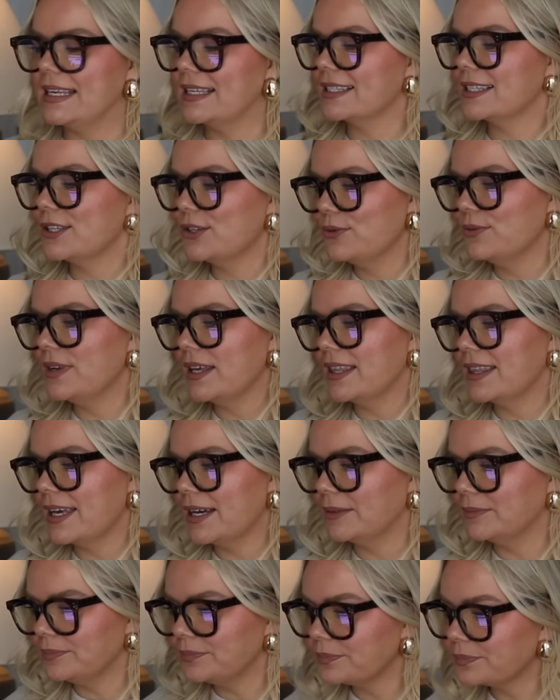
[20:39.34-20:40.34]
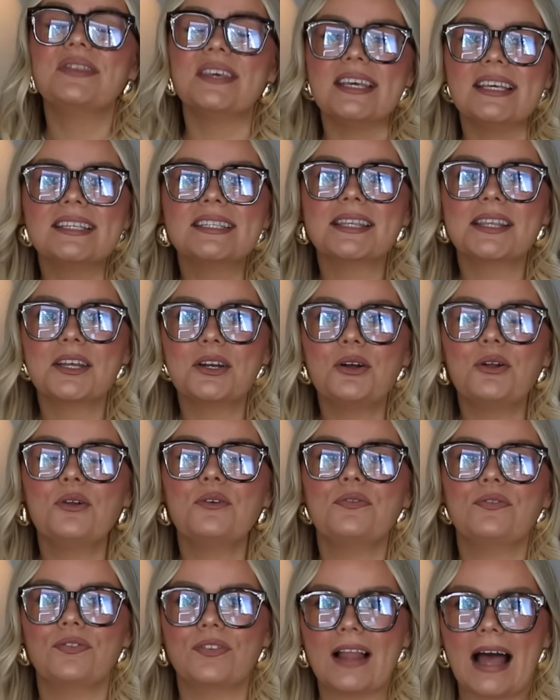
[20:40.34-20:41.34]
these, you need them. These
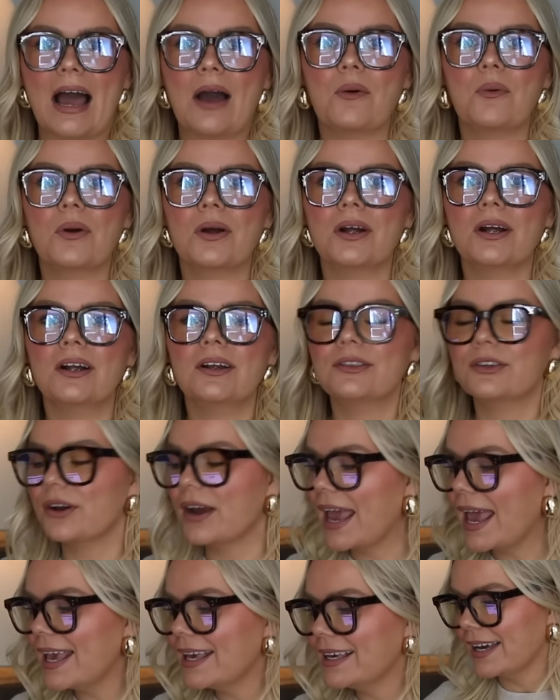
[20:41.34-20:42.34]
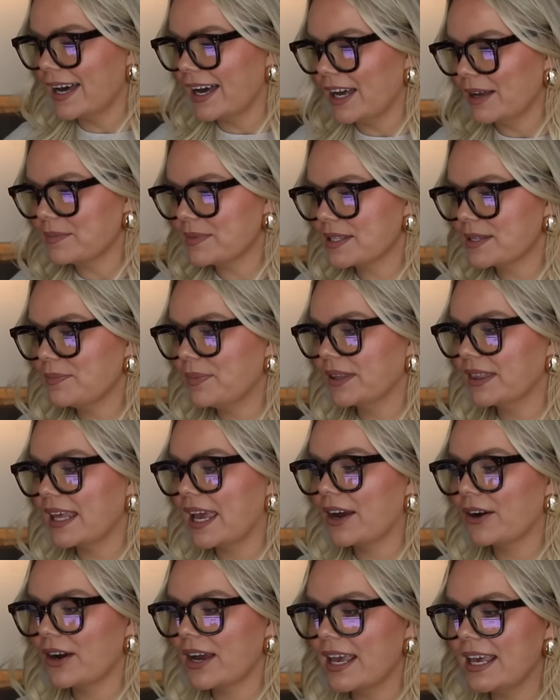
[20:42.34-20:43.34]
little flower, they're cups, but
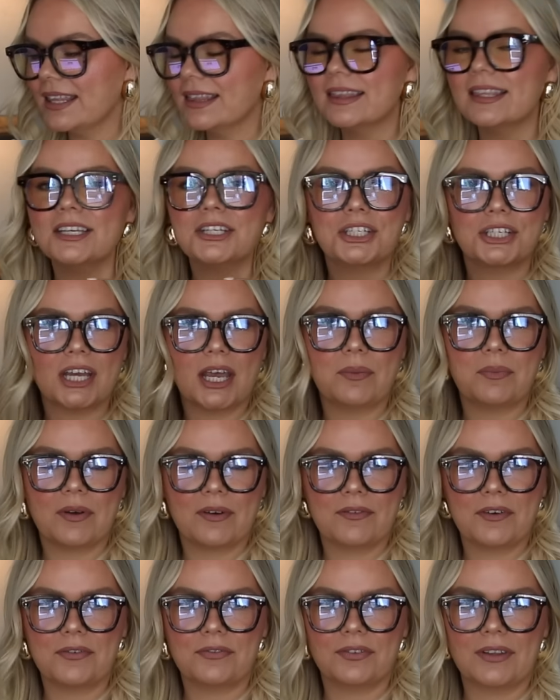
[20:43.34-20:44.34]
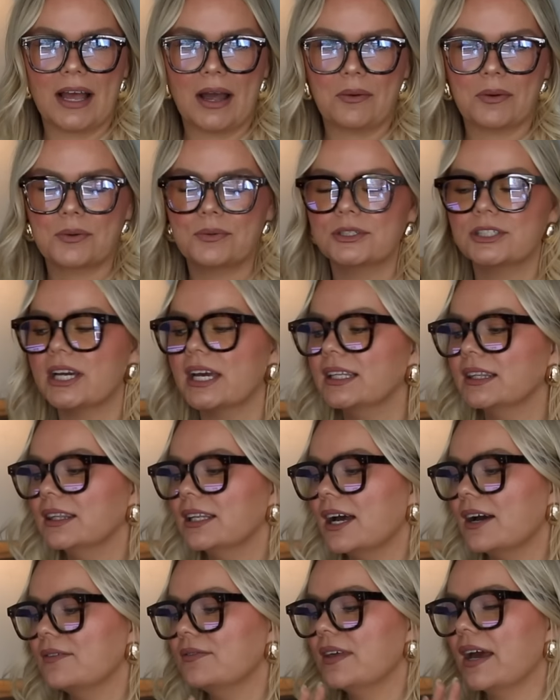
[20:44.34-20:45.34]
they are in the shape of a flower, which I
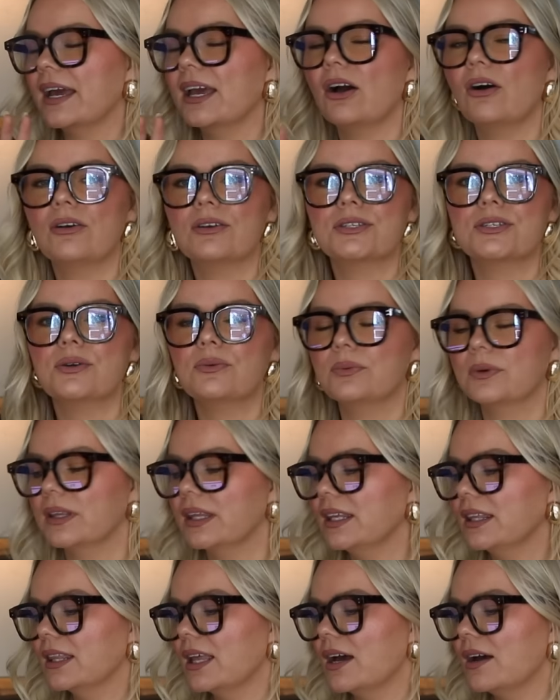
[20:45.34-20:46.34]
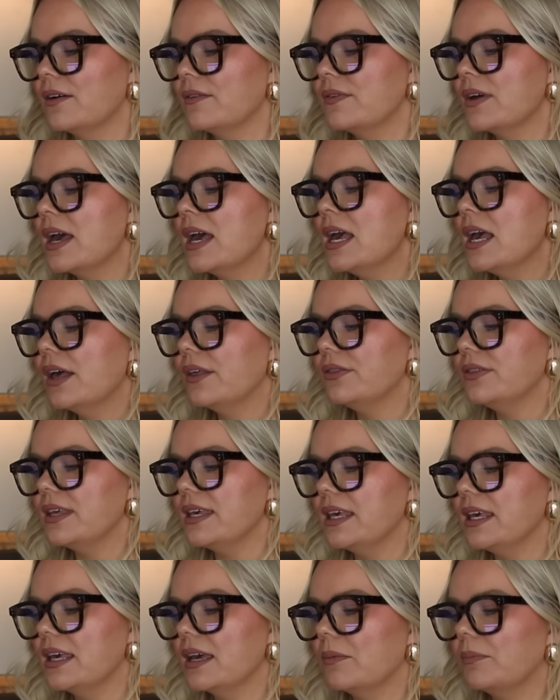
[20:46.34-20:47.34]
loved. I also really love
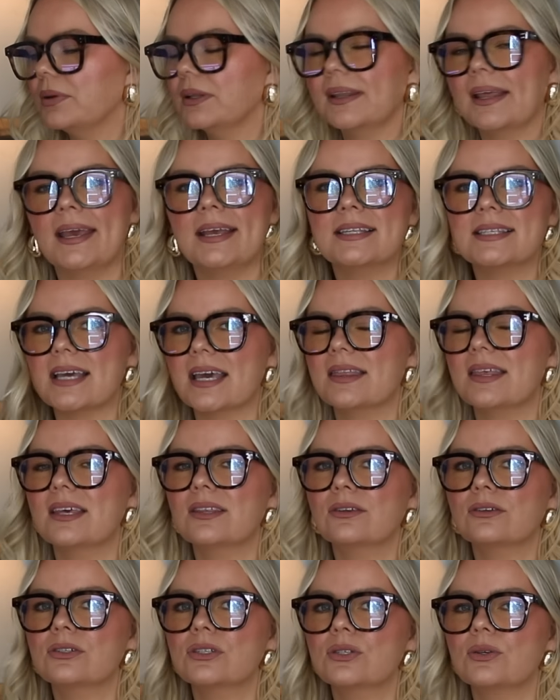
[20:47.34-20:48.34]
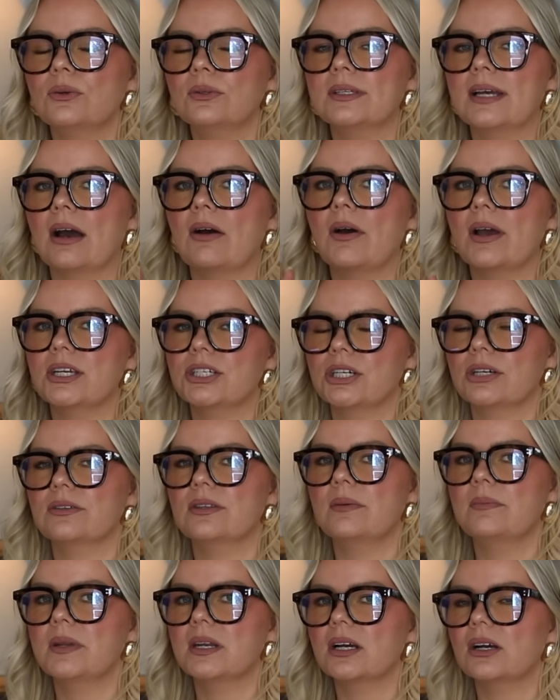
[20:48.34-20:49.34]
the plates. I think they're sold out. I
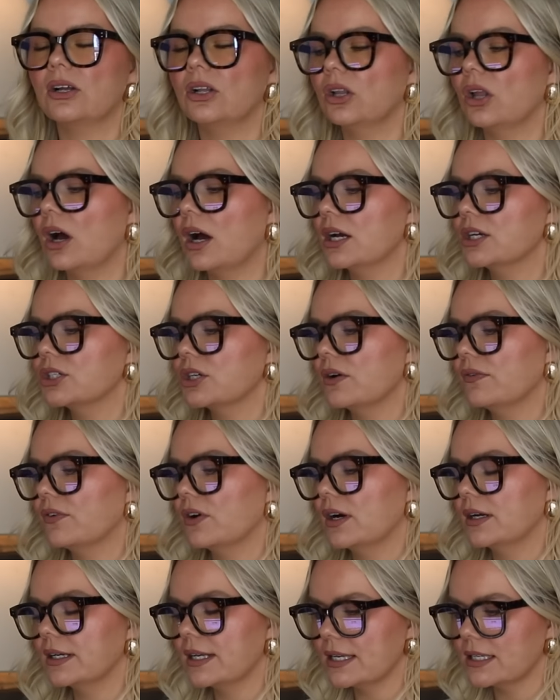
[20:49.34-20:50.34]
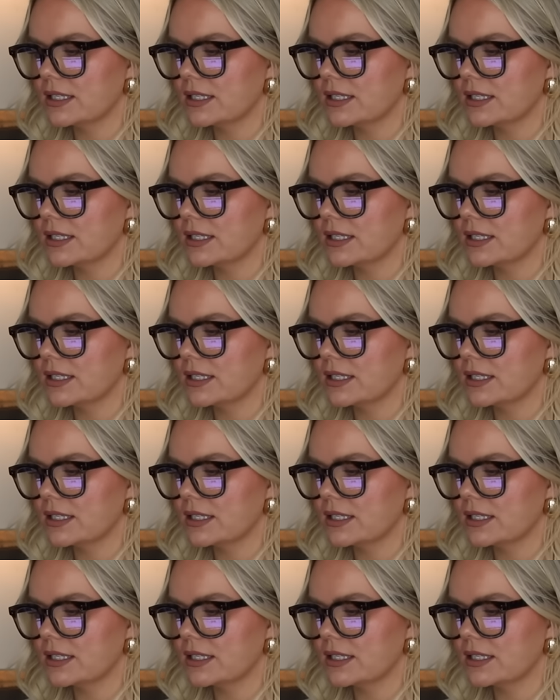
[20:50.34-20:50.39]
shared them in a collage over on